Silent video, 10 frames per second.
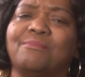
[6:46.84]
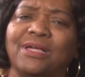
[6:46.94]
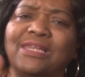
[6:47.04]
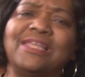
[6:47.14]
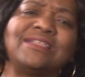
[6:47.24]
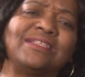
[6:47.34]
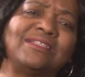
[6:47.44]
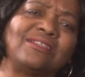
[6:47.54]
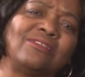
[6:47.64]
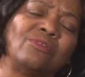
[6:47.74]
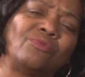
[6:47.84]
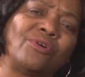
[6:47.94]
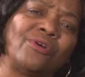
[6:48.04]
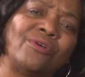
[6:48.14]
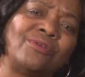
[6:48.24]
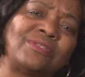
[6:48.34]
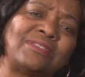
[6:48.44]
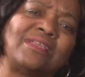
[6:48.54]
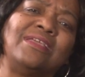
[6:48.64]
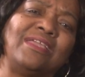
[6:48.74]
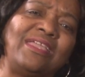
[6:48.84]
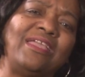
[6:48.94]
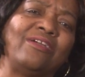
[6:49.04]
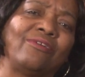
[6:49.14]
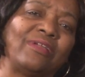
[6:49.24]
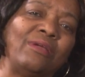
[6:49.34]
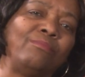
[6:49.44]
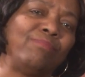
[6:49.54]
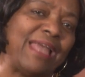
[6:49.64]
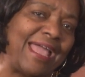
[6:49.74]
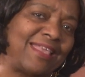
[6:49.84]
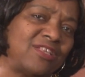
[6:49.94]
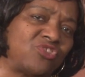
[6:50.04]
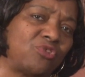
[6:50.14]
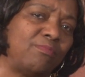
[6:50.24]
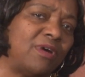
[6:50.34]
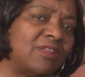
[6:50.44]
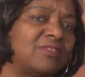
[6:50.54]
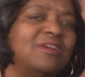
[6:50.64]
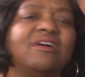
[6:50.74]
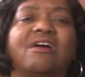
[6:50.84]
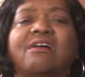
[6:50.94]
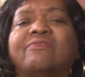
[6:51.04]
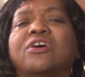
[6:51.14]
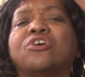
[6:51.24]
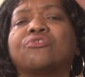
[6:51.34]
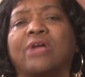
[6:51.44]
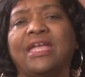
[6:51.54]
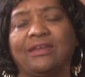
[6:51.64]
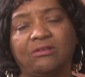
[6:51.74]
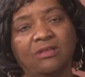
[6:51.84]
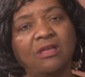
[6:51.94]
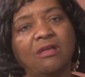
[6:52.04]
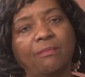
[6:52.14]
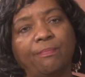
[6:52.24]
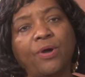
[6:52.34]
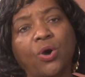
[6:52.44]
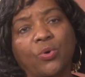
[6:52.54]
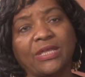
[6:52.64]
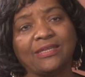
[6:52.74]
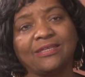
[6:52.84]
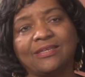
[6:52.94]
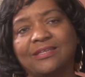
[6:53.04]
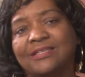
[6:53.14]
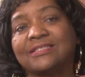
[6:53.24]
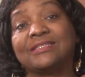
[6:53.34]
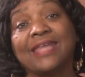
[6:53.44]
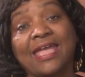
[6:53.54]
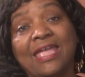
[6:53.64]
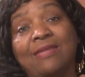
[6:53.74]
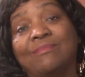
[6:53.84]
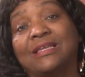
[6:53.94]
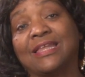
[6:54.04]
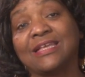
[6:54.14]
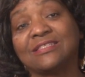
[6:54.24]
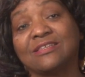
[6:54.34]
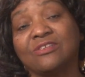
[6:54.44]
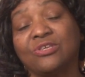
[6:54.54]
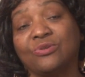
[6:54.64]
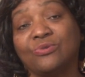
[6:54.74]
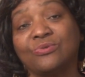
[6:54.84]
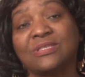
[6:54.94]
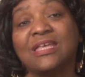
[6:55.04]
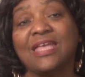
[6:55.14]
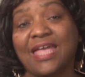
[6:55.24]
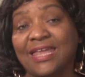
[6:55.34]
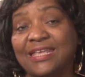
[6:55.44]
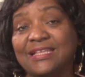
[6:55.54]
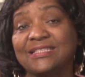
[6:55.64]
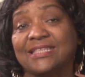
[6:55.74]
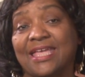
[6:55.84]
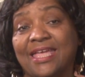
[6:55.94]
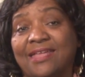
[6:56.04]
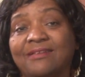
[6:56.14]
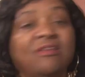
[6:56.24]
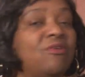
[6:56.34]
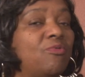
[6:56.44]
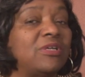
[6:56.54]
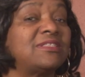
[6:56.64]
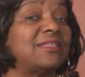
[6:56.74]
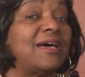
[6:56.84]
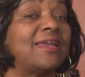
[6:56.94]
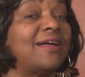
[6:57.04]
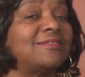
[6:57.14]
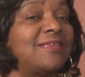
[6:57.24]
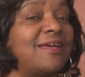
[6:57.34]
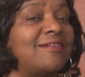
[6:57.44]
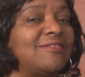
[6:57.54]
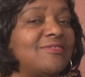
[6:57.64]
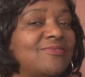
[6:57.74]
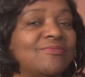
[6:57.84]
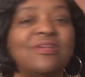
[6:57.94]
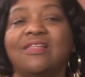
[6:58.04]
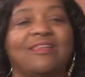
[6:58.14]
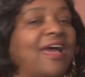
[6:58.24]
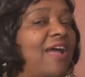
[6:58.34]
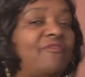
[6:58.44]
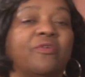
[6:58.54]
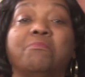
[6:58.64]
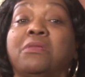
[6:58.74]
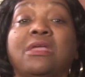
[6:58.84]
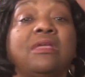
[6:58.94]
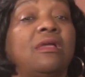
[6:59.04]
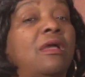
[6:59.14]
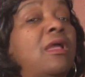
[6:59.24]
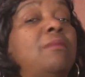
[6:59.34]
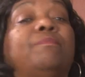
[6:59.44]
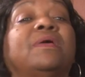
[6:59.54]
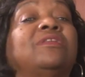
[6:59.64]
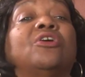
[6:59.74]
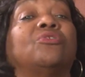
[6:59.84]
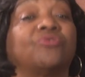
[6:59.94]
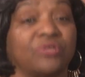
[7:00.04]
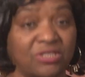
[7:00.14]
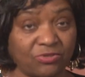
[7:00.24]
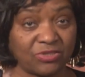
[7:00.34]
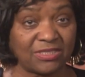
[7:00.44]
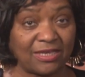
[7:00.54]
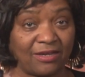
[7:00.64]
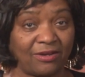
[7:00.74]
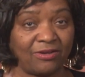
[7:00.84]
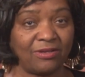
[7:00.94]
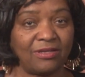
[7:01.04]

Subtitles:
But listen to the words here in Black History Month of a great poet, his name, Langston Hughes, and he said, "Well, son, I'll tell you, life for me ain't been no crystal stair.